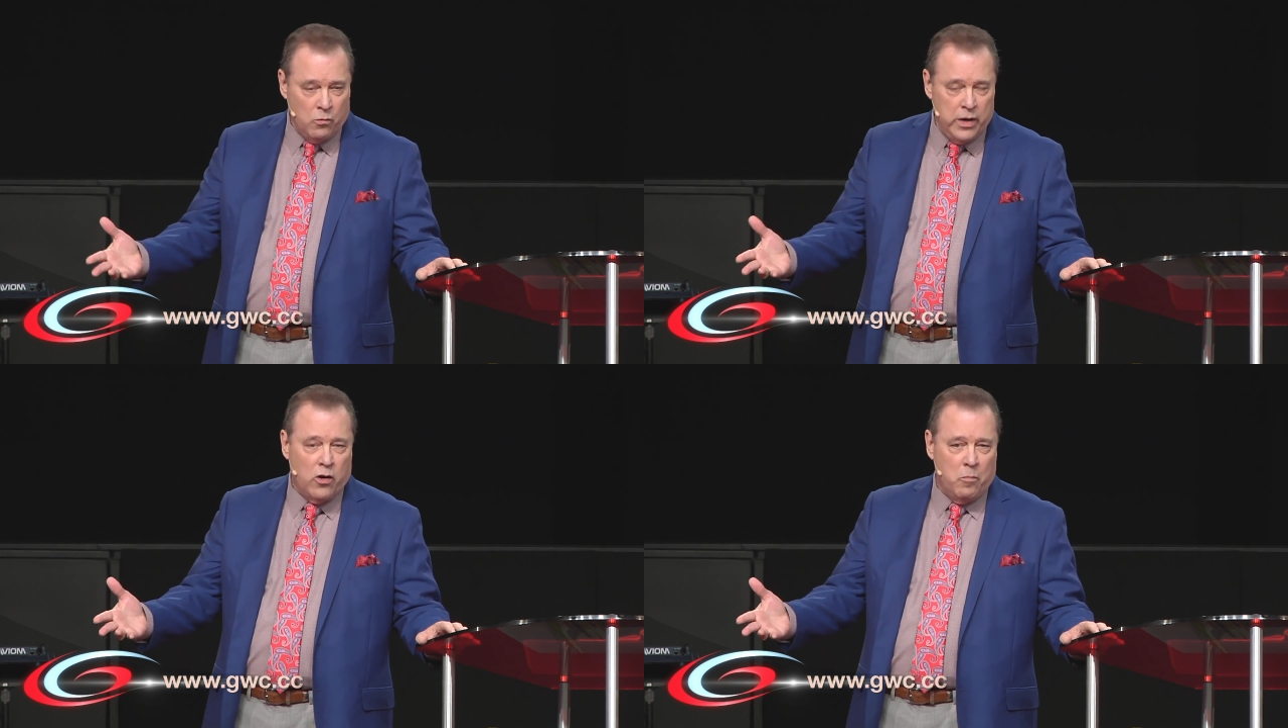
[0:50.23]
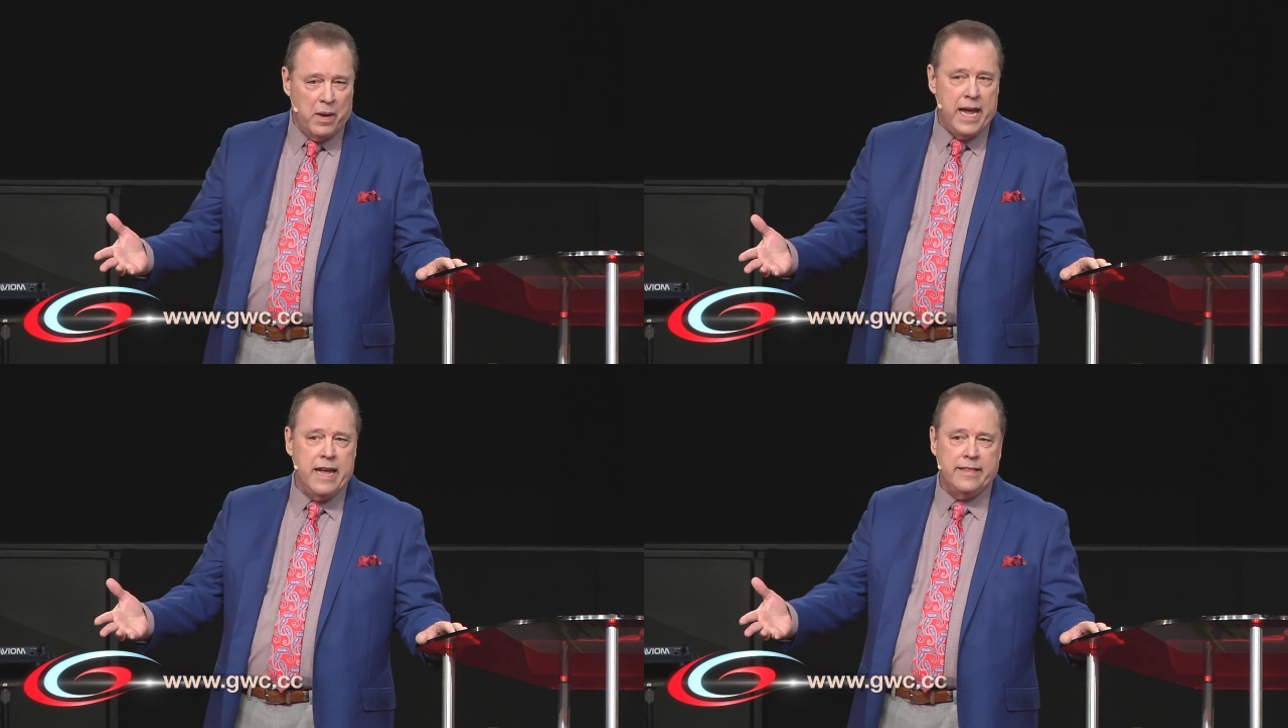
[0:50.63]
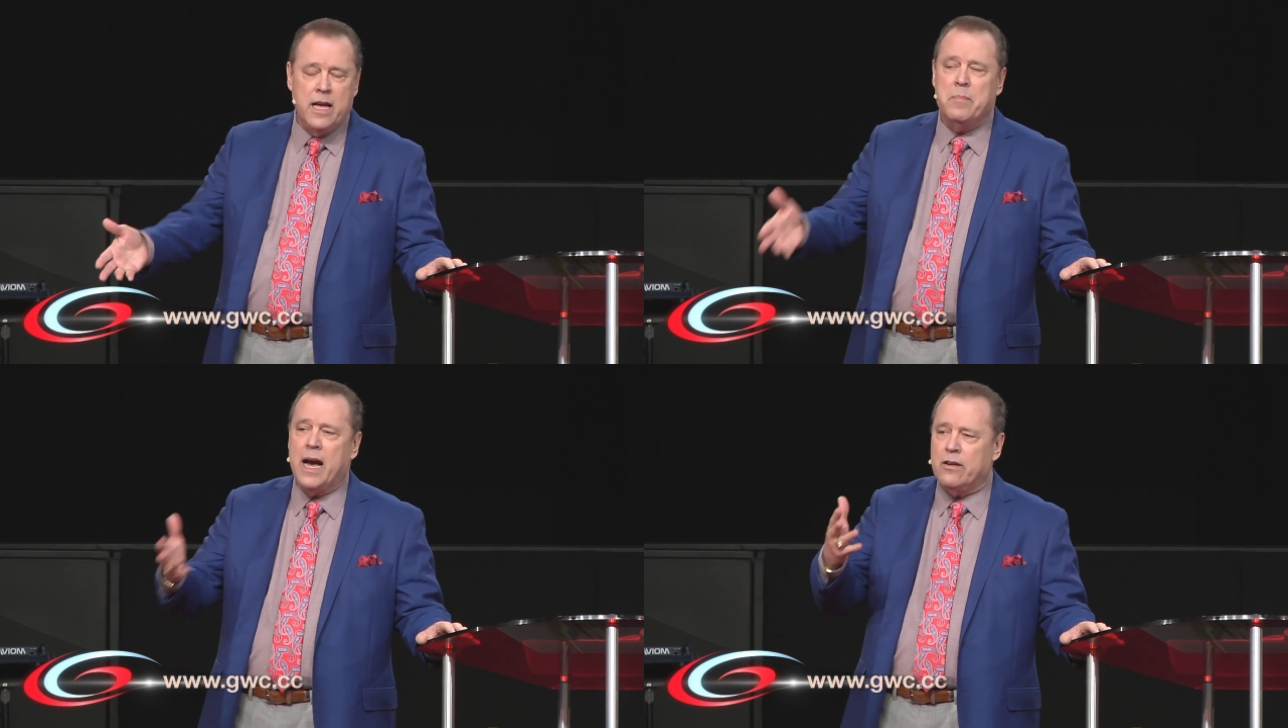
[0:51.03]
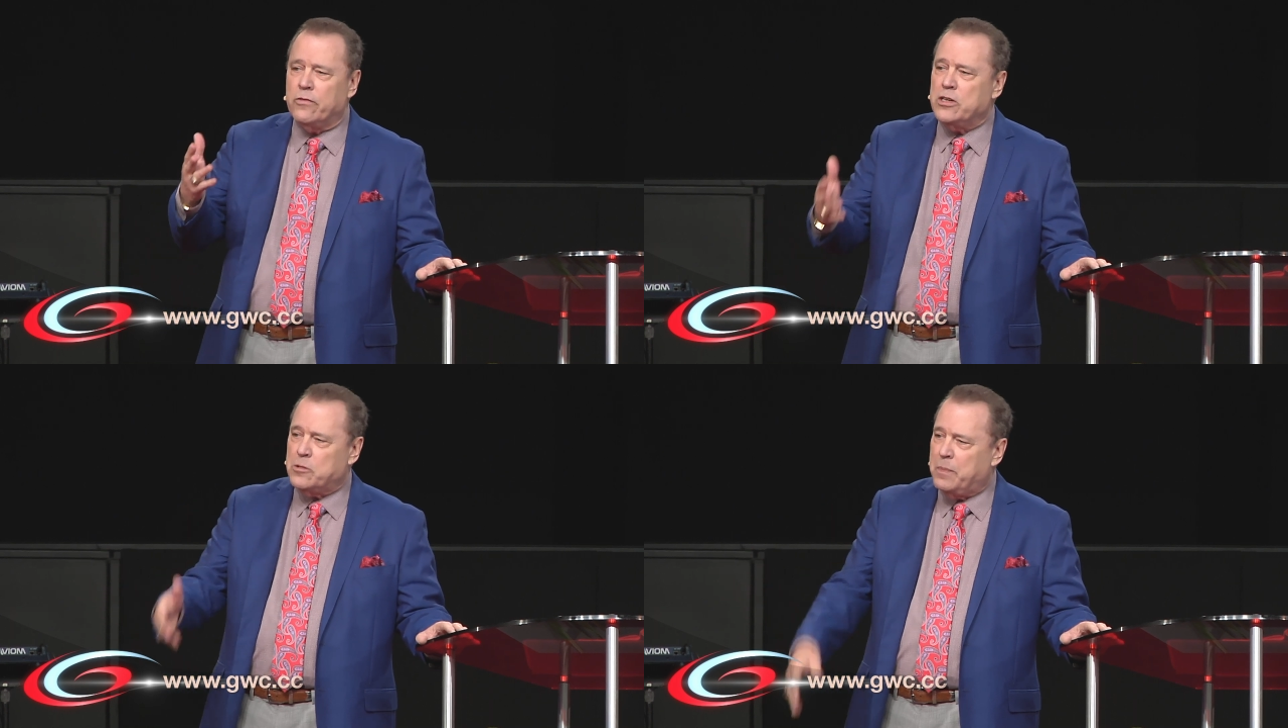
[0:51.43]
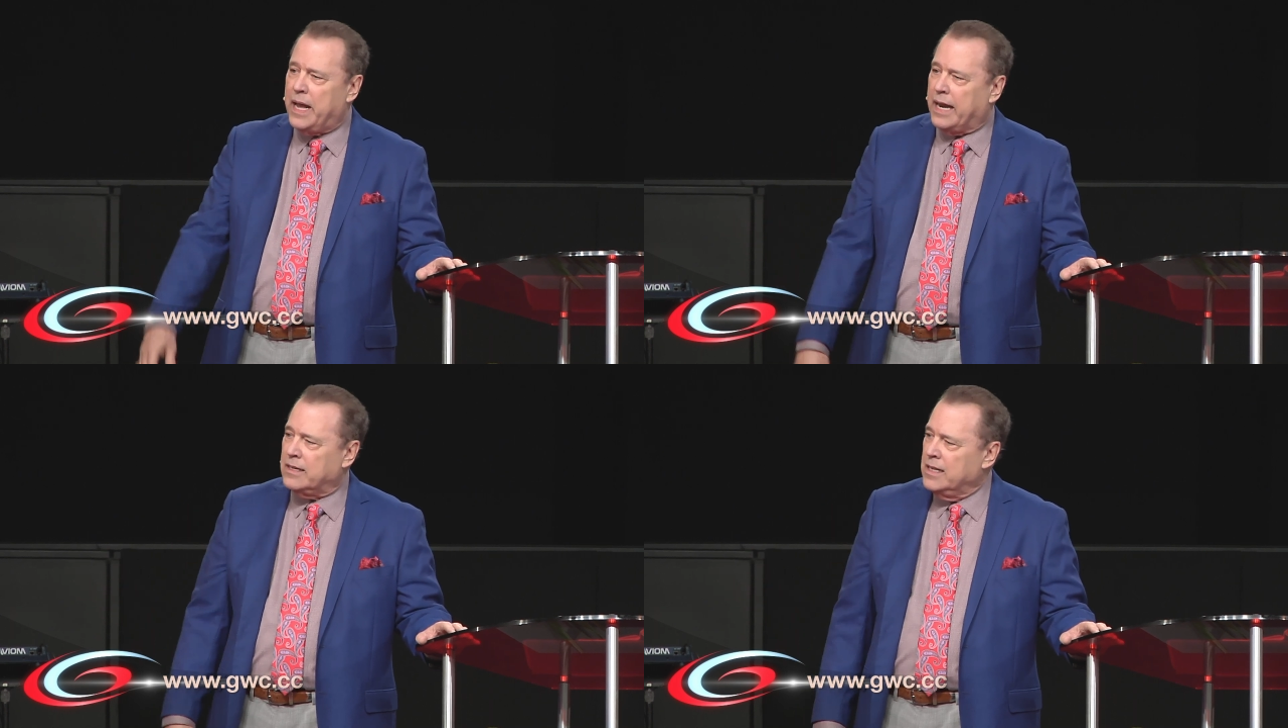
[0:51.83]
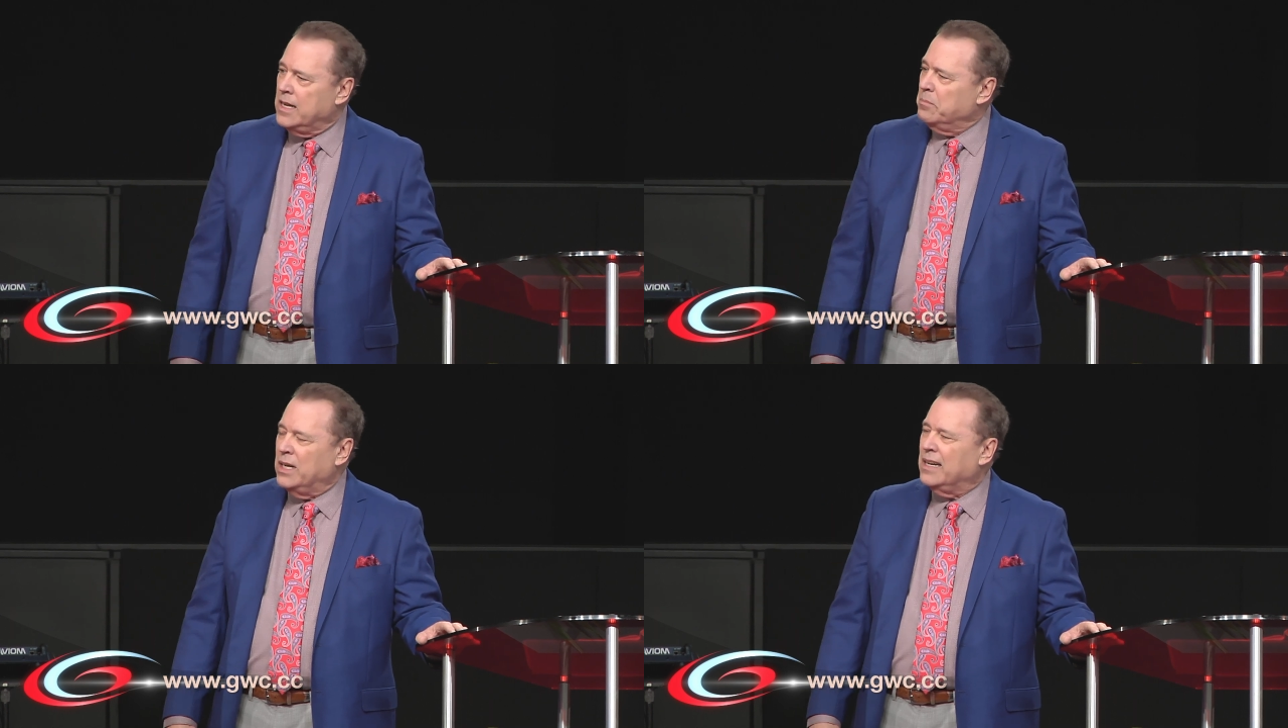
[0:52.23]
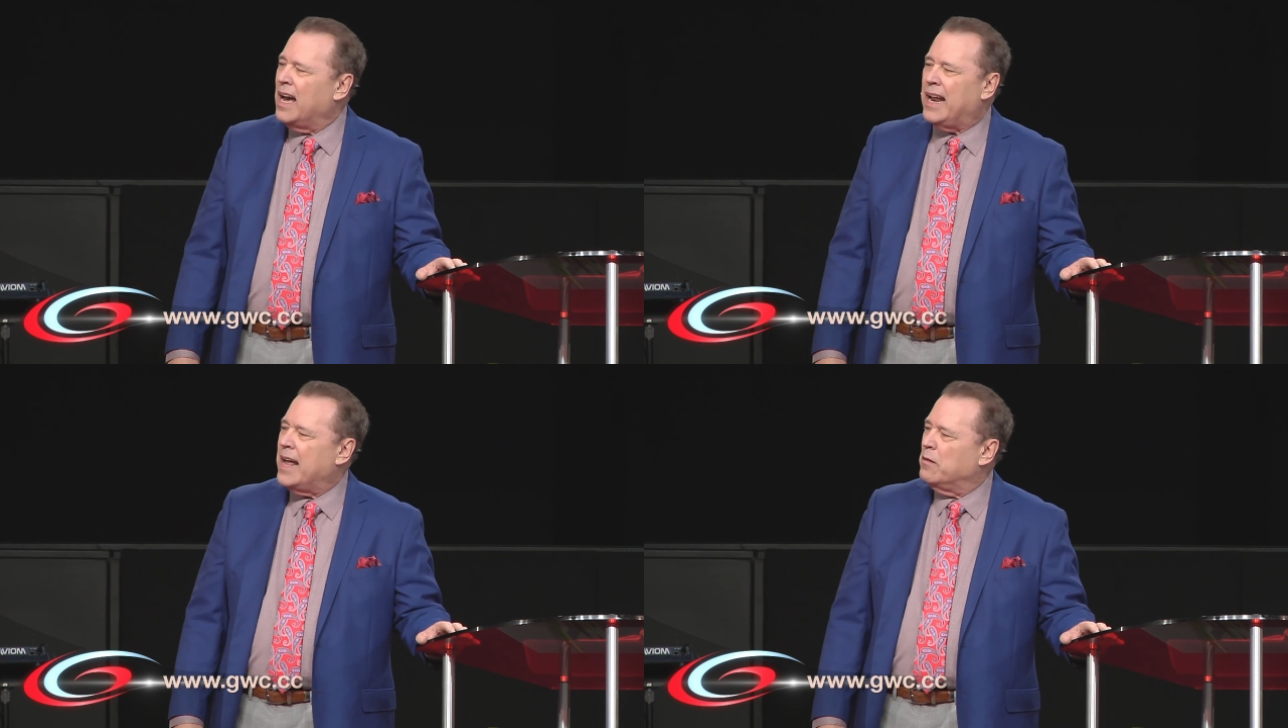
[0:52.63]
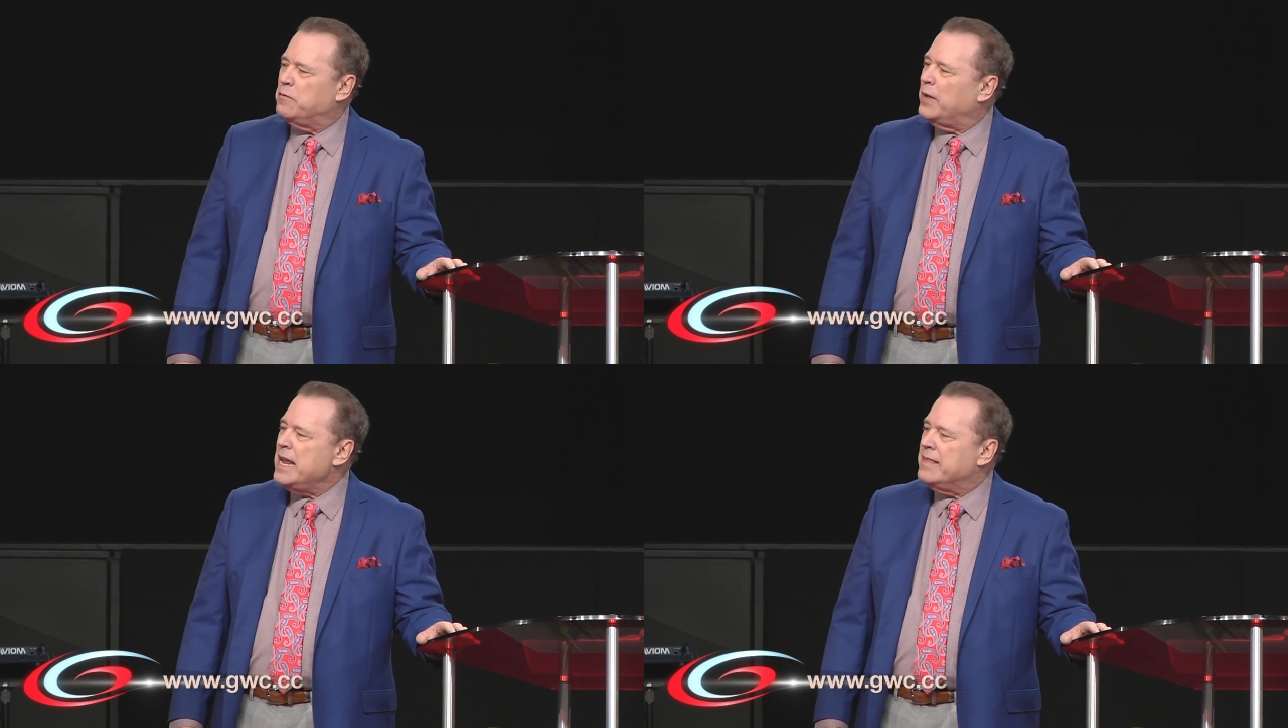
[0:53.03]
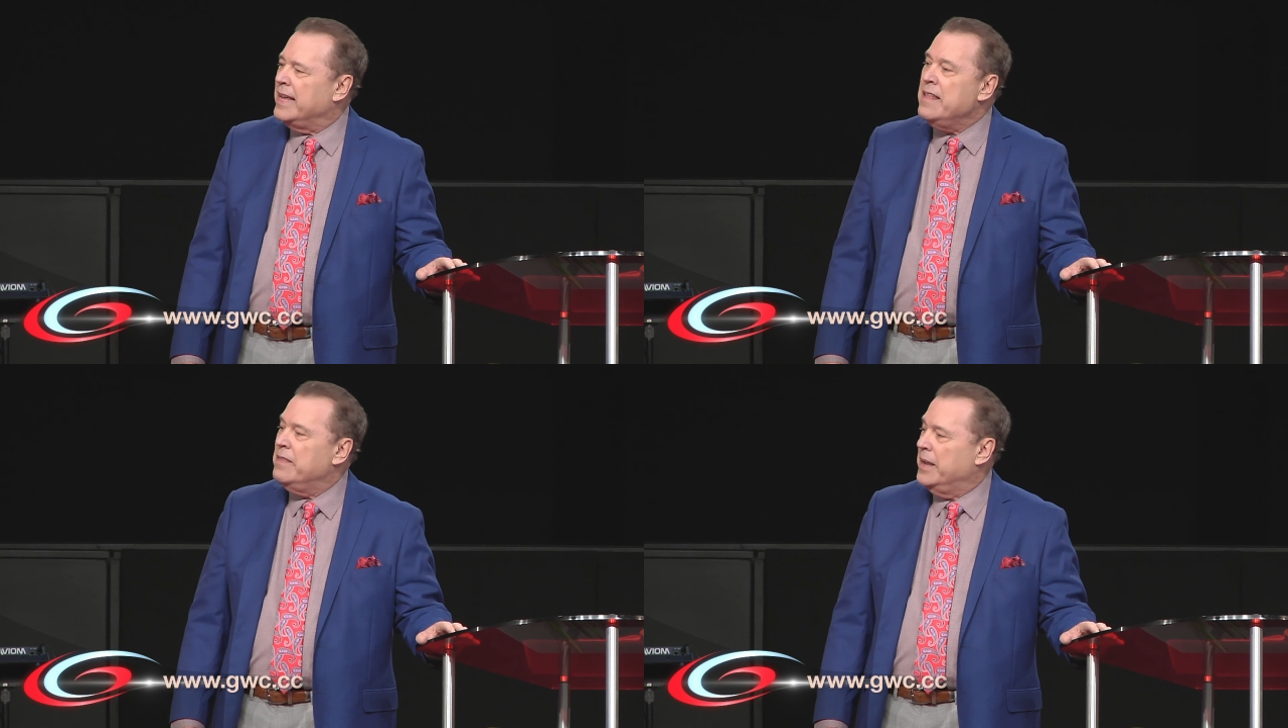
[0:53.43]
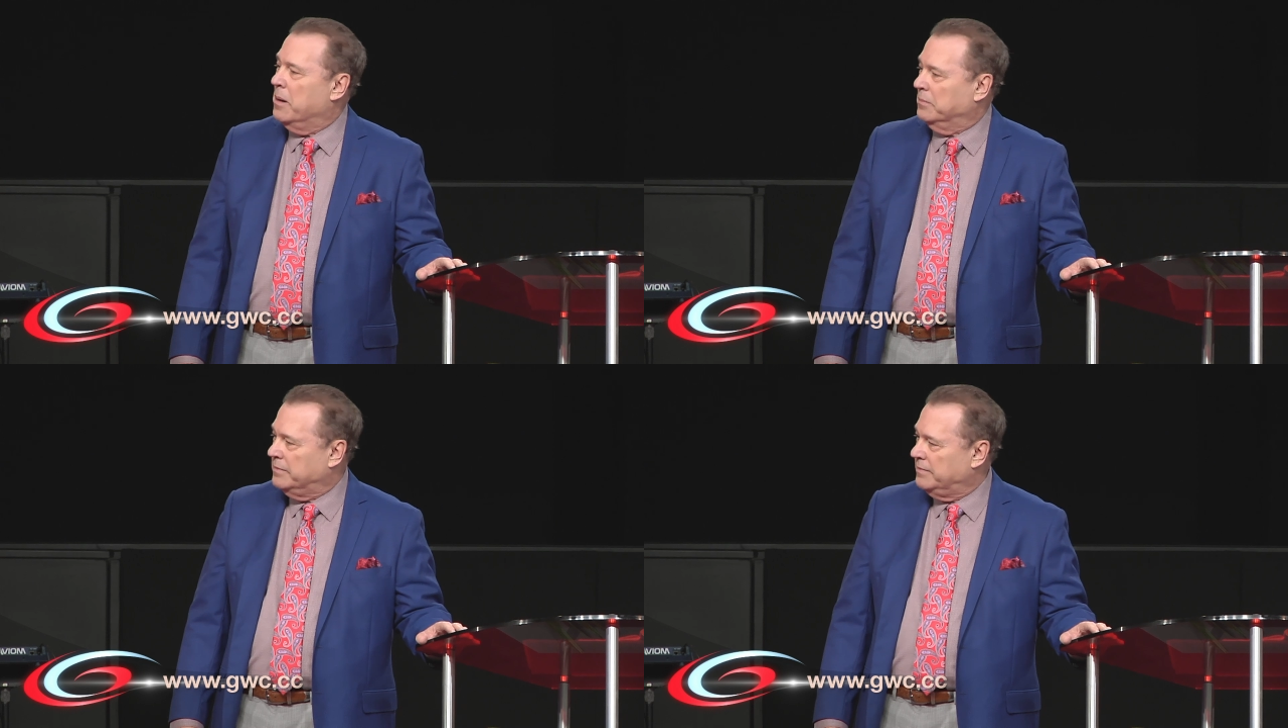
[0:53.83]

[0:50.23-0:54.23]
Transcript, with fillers: we're obeying them out of respect, but not out of faith in them.